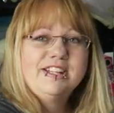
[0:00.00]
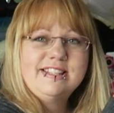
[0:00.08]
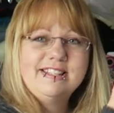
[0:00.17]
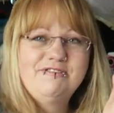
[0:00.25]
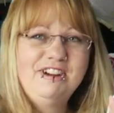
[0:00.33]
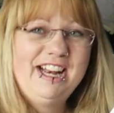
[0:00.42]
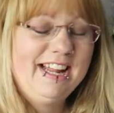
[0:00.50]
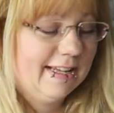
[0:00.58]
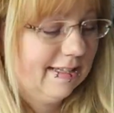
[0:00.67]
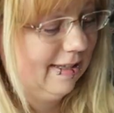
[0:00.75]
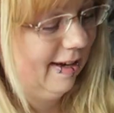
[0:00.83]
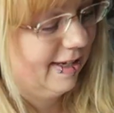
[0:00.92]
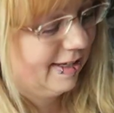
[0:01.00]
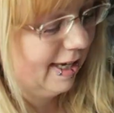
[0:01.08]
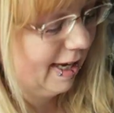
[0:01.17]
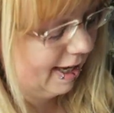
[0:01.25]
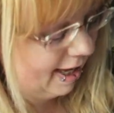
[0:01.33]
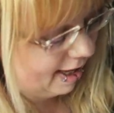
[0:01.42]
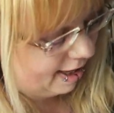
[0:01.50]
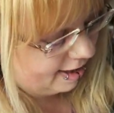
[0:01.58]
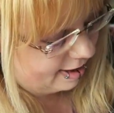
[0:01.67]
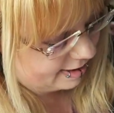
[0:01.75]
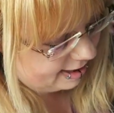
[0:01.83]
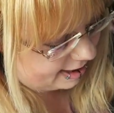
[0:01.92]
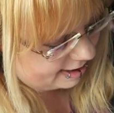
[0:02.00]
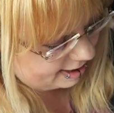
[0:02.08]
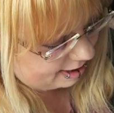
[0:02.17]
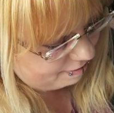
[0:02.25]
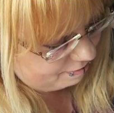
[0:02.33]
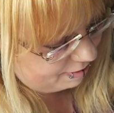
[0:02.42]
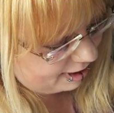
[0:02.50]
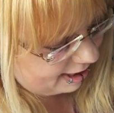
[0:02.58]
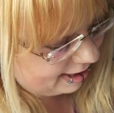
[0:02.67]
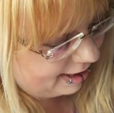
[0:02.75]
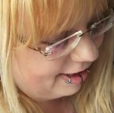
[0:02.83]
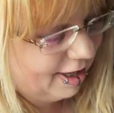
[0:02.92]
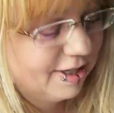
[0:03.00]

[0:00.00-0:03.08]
this is really exciting. There's actually a really,